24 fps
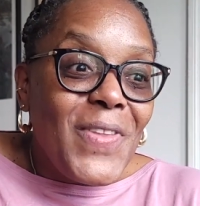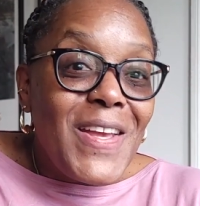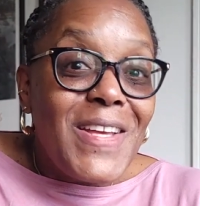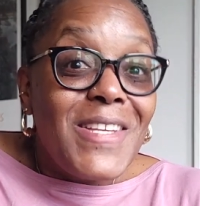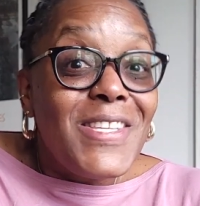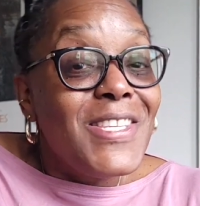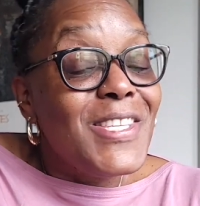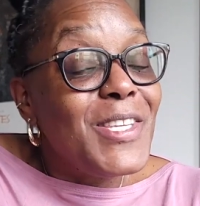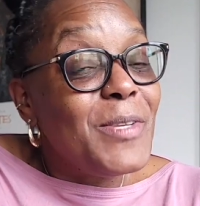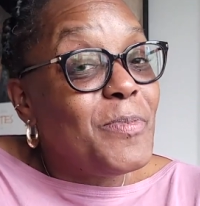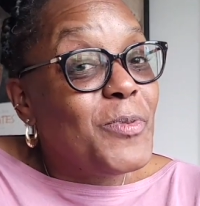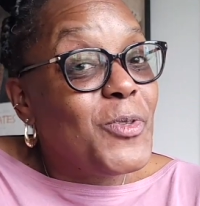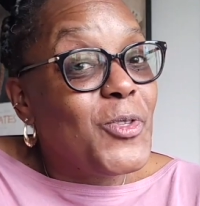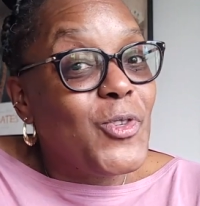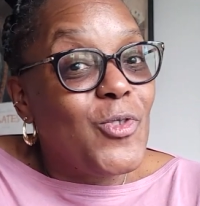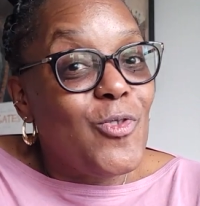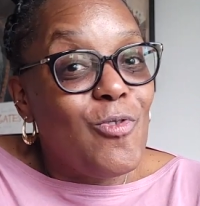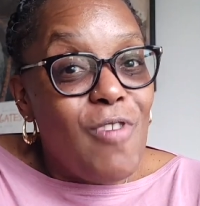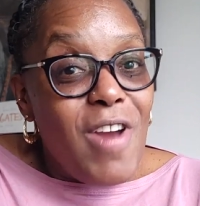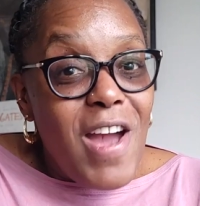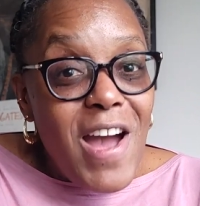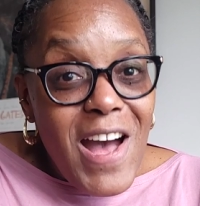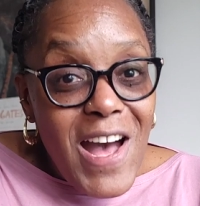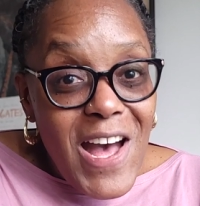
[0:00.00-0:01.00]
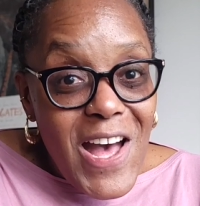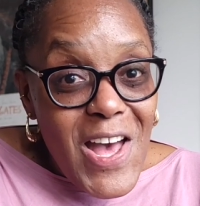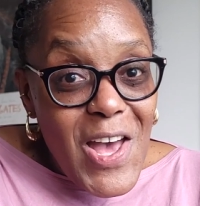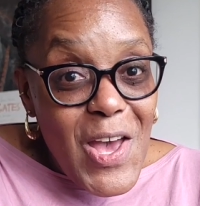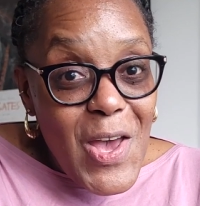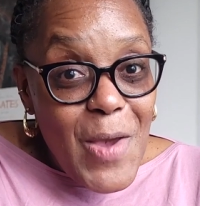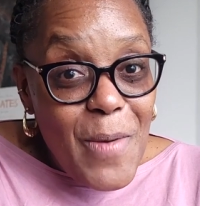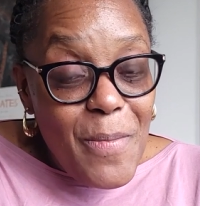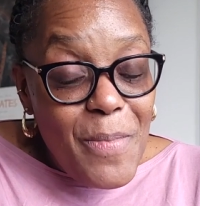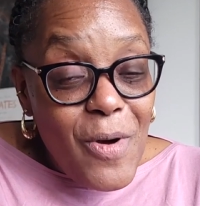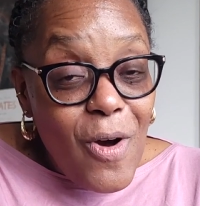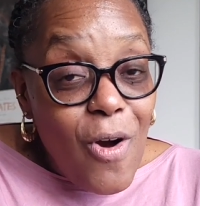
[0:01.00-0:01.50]

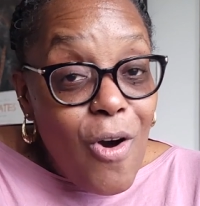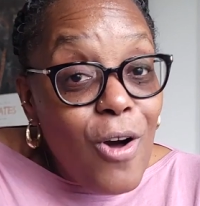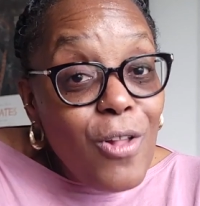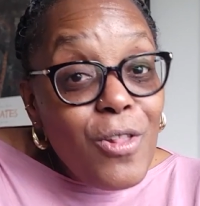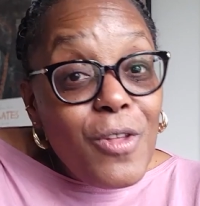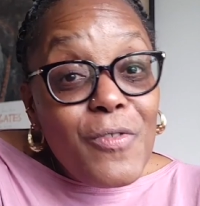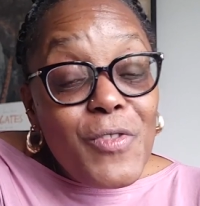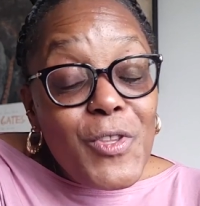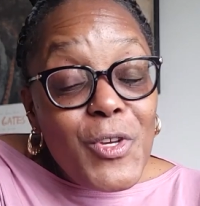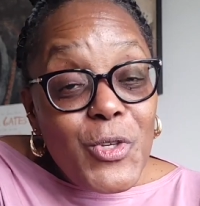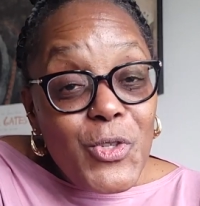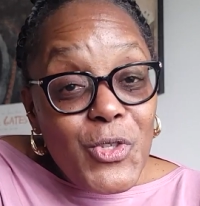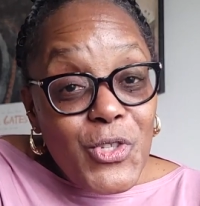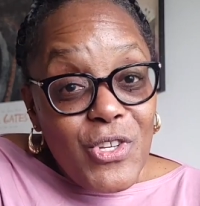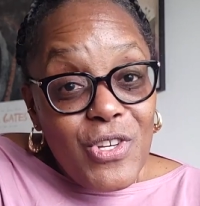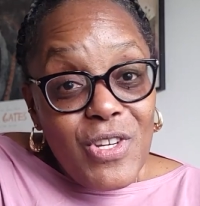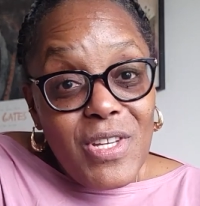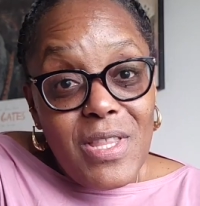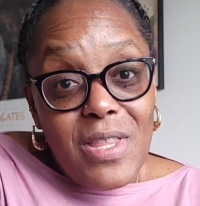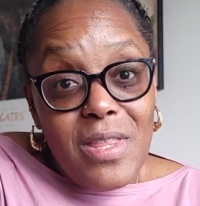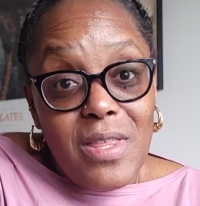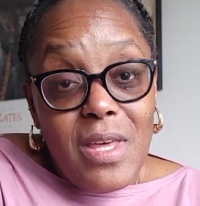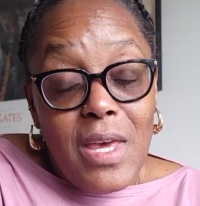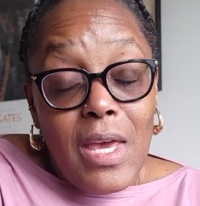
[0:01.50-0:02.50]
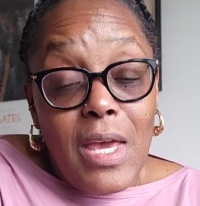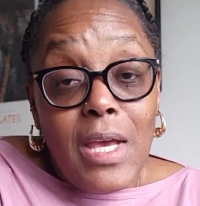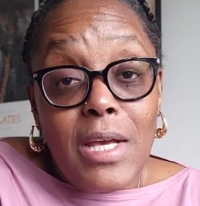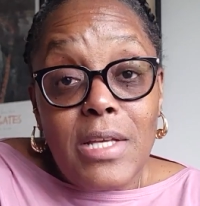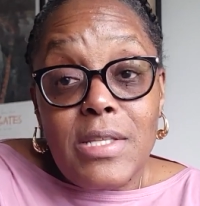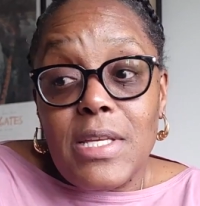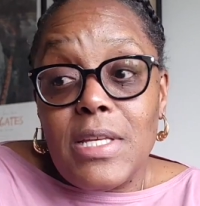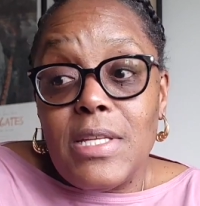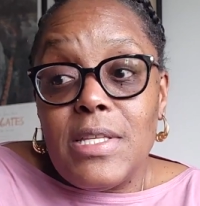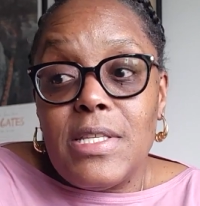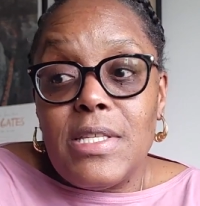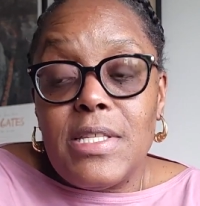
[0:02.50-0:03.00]
subscribe, all of those good
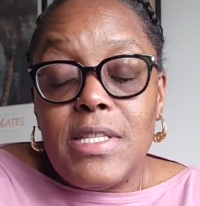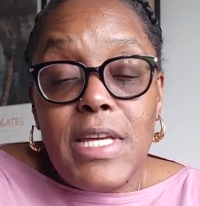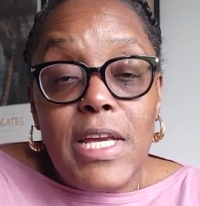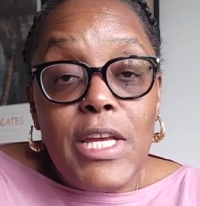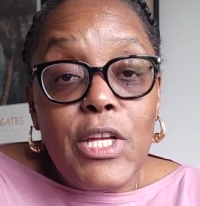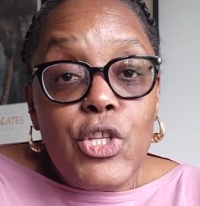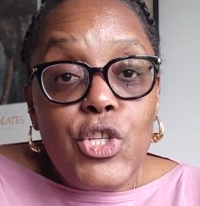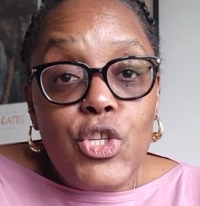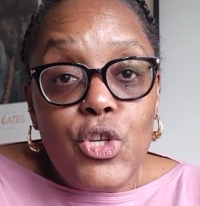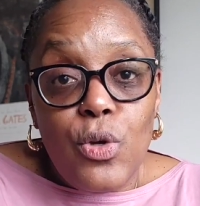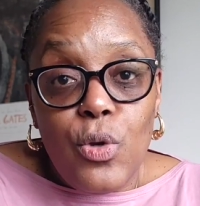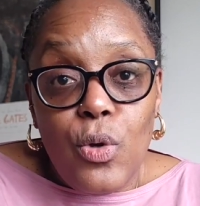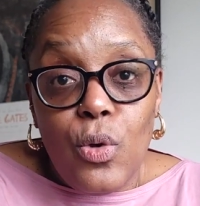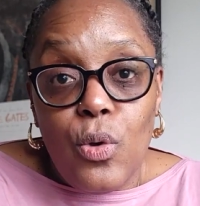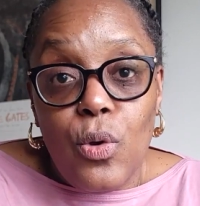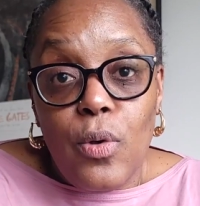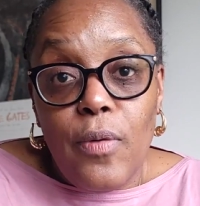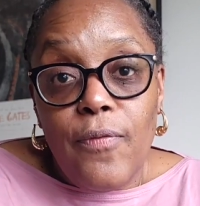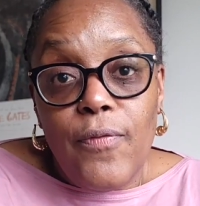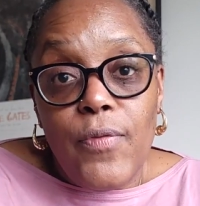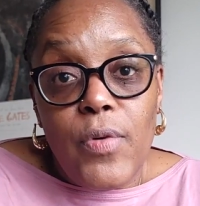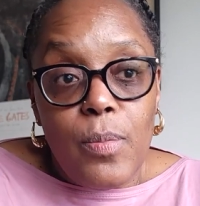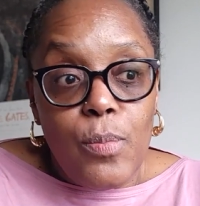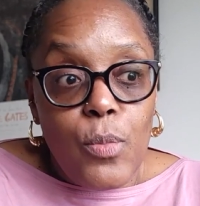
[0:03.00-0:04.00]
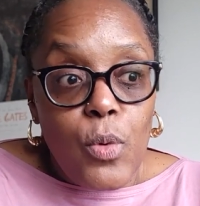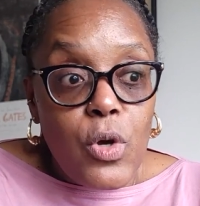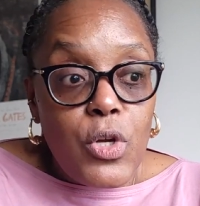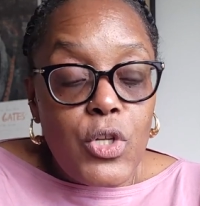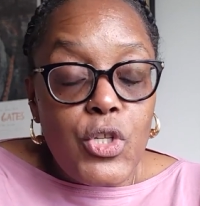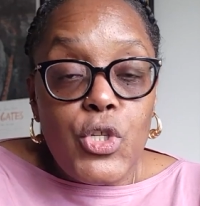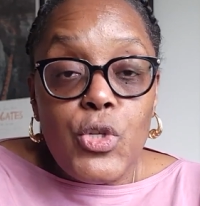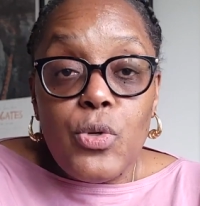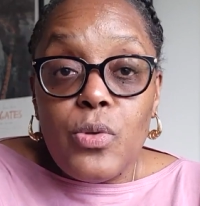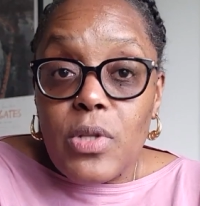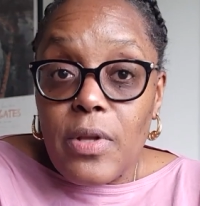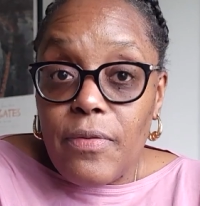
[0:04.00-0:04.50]
things, and stay tuned for more
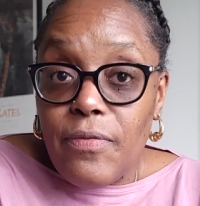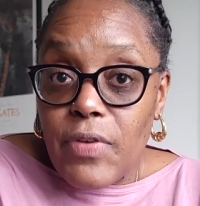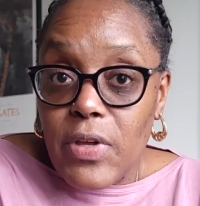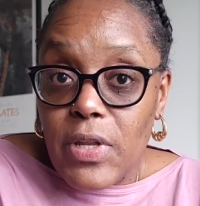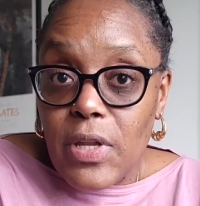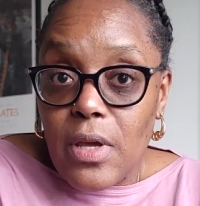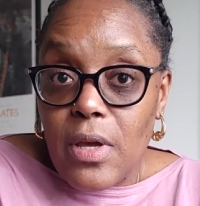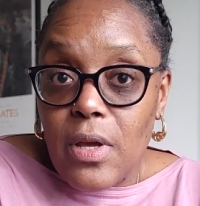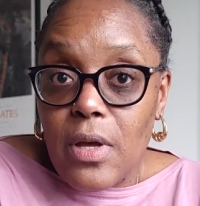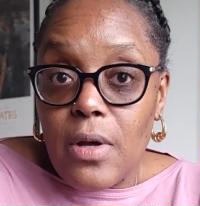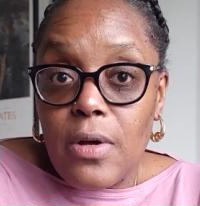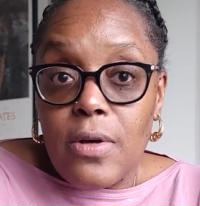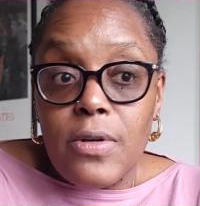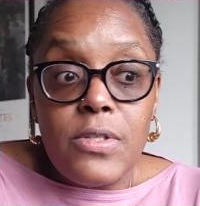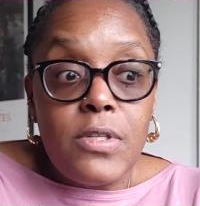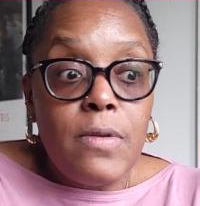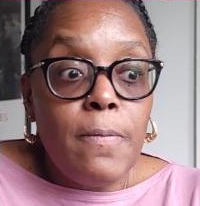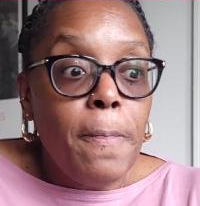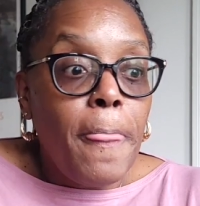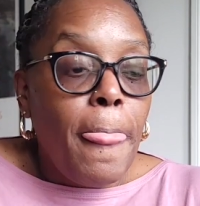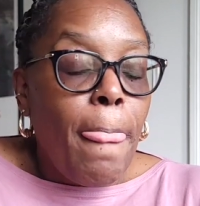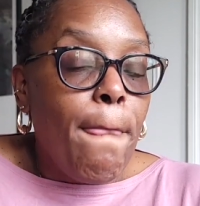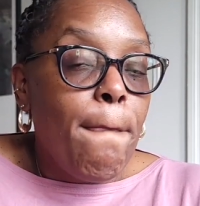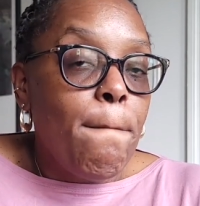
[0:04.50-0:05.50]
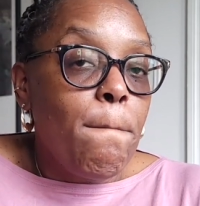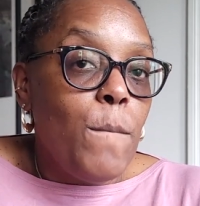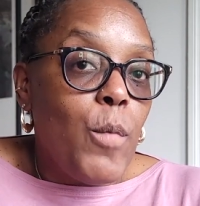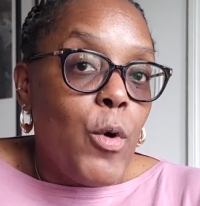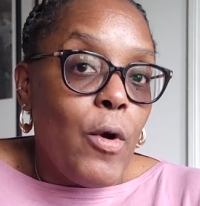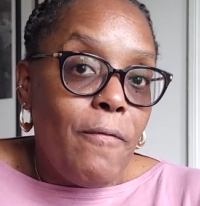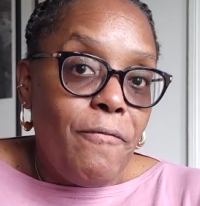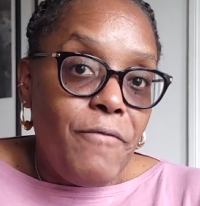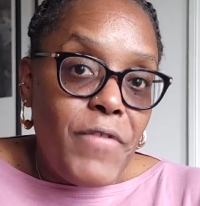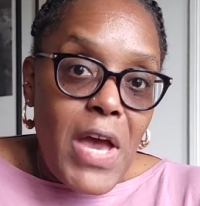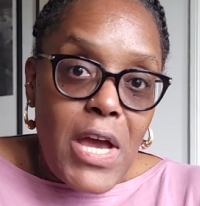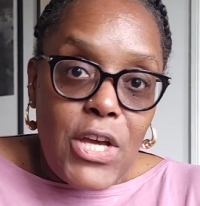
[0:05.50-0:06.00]
doula videos, more
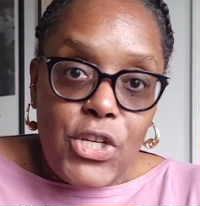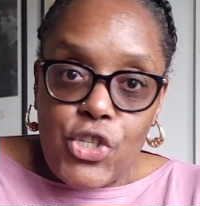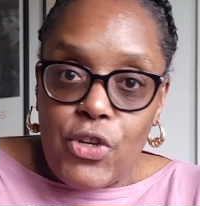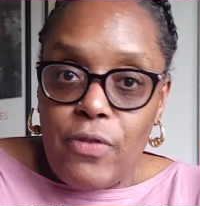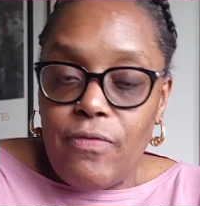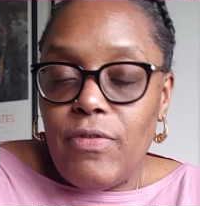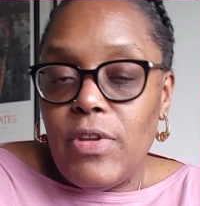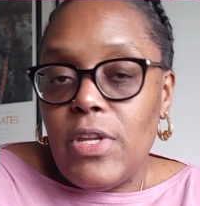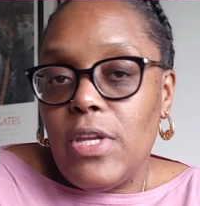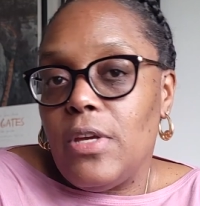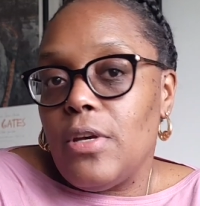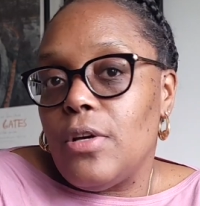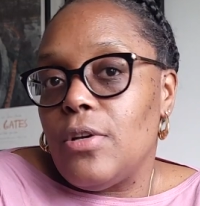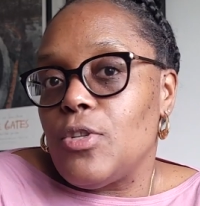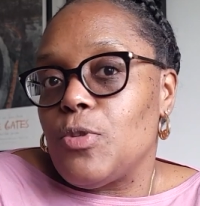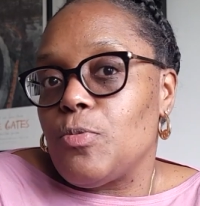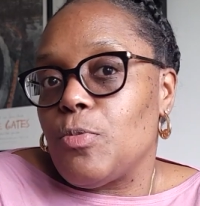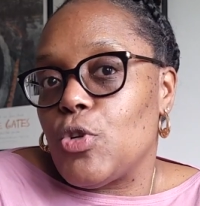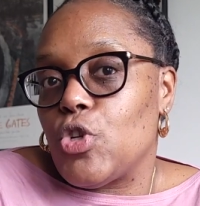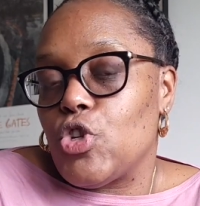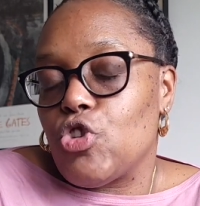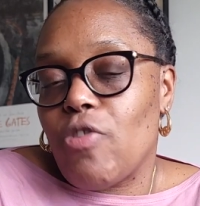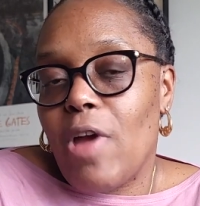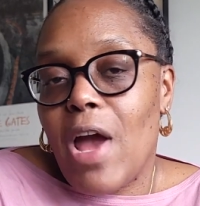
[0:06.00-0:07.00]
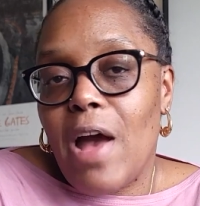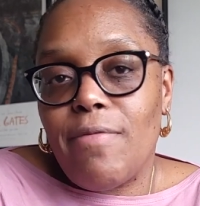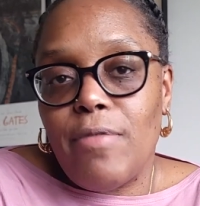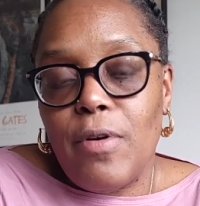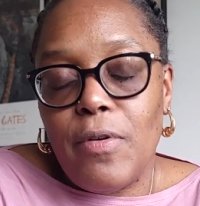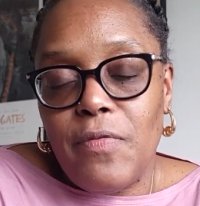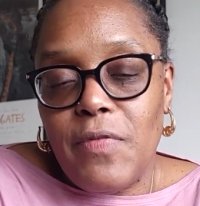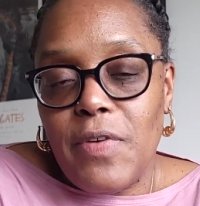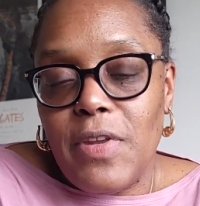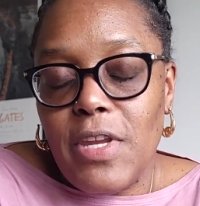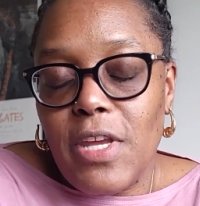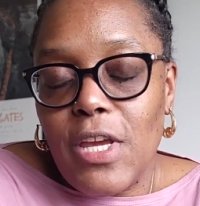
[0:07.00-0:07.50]
fashion videos, more travel
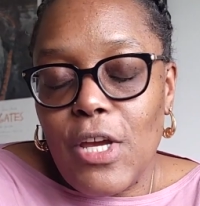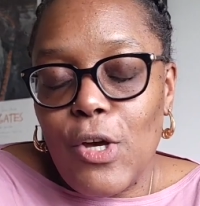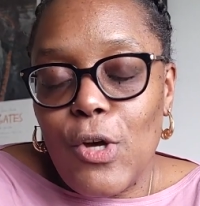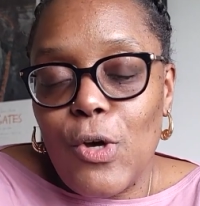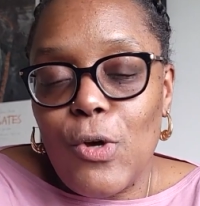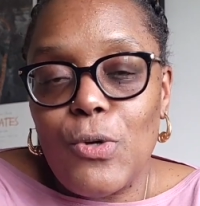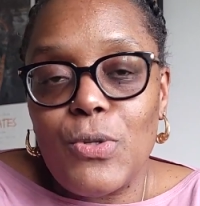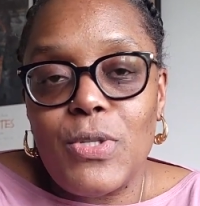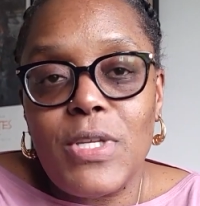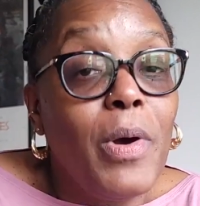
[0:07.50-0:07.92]
videos.